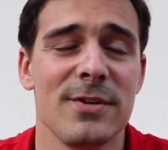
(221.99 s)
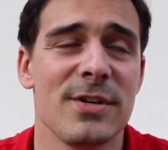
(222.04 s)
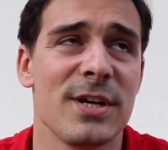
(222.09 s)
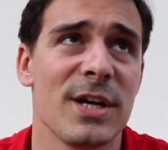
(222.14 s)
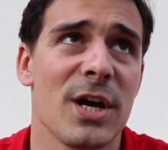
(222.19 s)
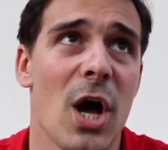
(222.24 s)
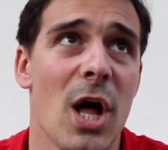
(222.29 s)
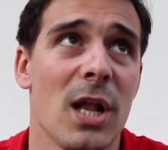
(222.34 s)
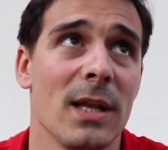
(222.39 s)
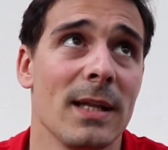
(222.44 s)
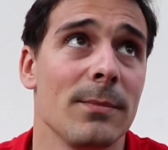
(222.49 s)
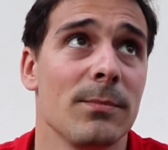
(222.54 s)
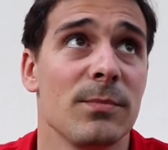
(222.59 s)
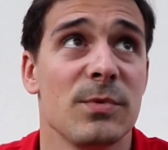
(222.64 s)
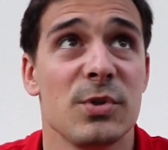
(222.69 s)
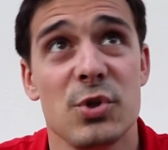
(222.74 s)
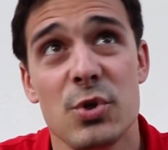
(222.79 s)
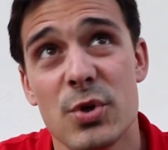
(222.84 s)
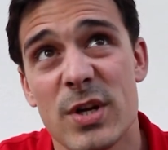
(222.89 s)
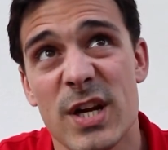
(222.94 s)
You
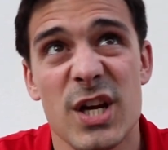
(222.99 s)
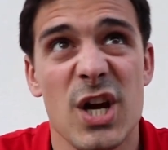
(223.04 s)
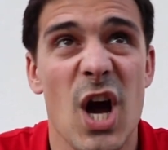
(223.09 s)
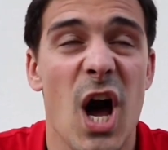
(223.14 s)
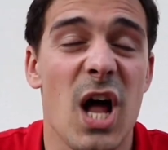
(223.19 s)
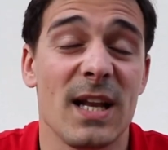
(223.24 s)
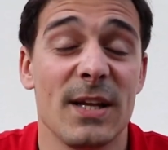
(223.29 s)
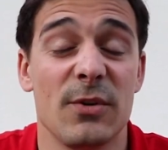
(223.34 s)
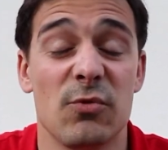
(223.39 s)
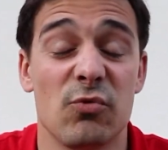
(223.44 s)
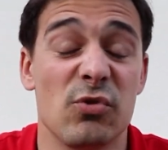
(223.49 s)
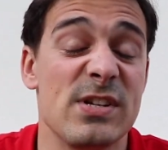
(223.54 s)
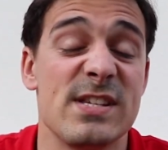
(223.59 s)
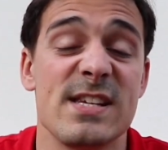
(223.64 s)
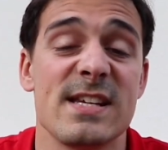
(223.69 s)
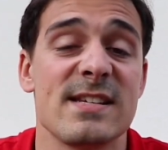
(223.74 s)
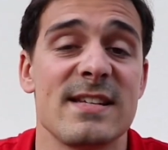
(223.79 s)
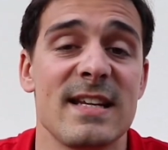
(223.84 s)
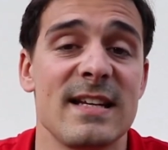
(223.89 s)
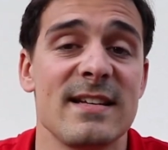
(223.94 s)
can call it
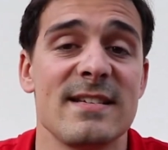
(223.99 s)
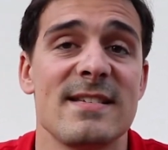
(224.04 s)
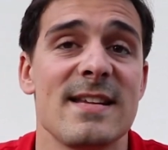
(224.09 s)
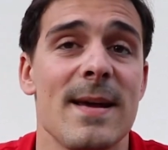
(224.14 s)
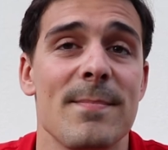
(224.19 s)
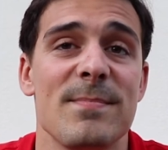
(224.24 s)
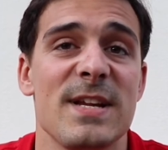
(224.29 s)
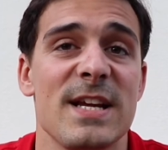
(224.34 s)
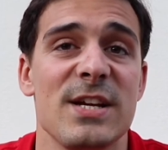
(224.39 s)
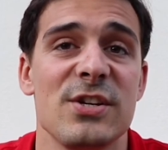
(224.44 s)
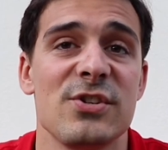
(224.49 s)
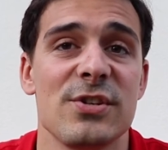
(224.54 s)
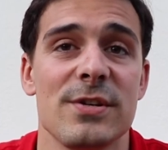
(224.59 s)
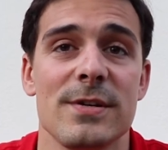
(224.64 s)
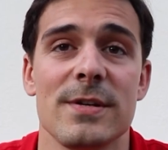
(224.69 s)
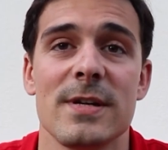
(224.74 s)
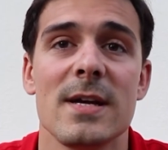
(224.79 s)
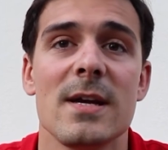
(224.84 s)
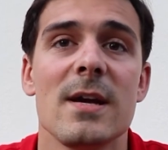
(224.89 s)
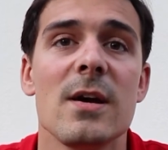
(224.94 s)
resisting temptation.
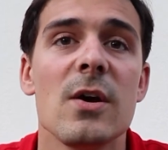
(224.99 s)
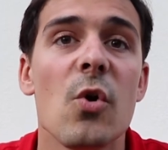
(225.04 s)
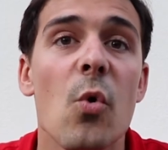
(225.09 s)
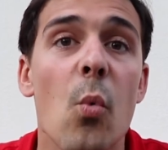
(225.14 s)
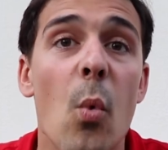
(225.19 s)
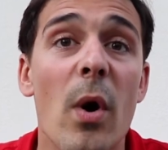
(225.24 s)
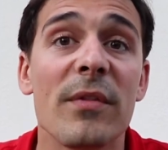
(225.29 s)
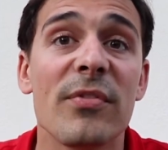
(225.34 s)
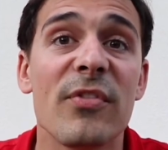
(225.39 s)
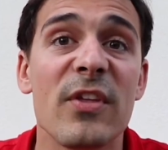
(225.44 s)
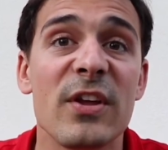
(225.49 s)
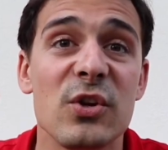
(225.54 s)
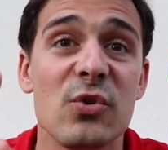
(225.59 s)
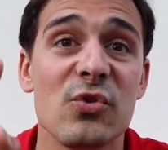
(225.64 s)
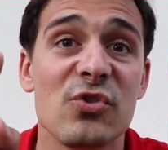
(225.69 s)
One thing you